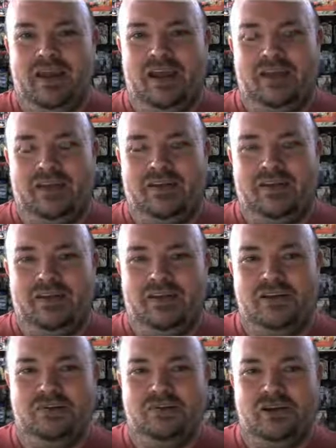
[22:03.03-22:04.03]
it
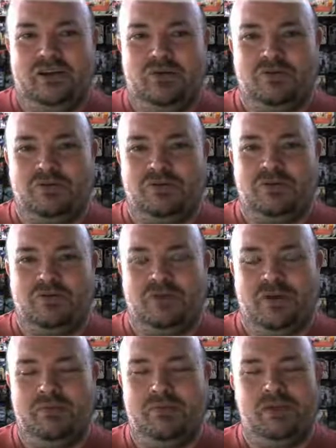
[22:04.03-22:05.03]
usually goes
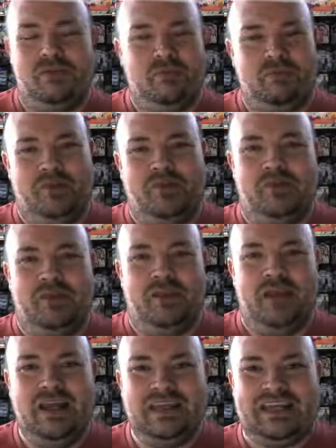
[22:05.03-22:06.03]
maybe a little bit better than
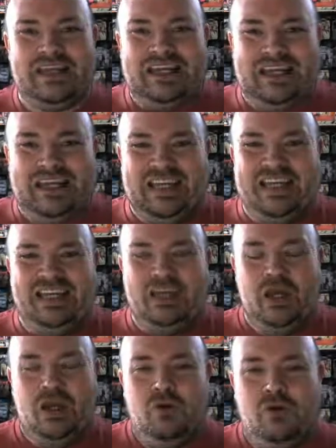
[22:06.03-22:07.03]
that,
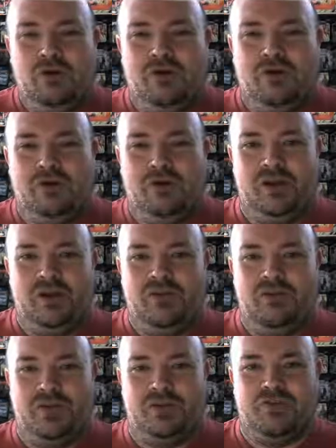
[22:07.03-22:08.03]
without all the
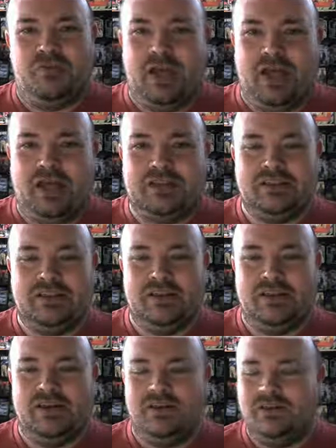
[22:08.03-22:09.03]
interference from cats
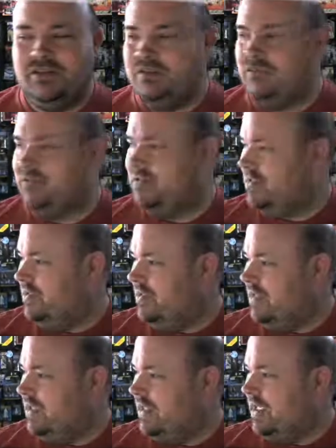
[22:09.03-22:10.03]
and kids,
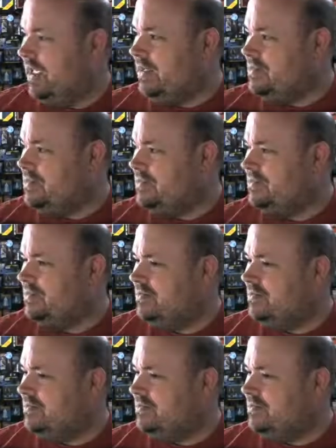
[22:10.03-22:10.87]
and cats.